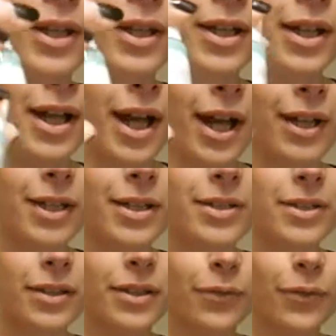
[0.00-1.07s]
and it's a
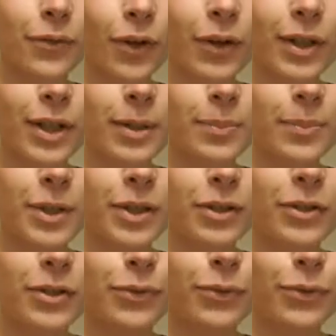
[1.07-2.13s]
very
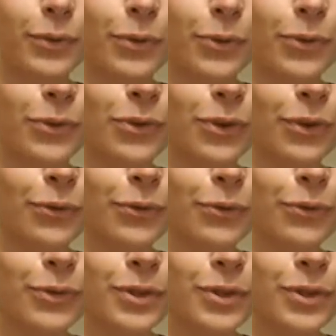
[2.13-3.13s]
beautiful soft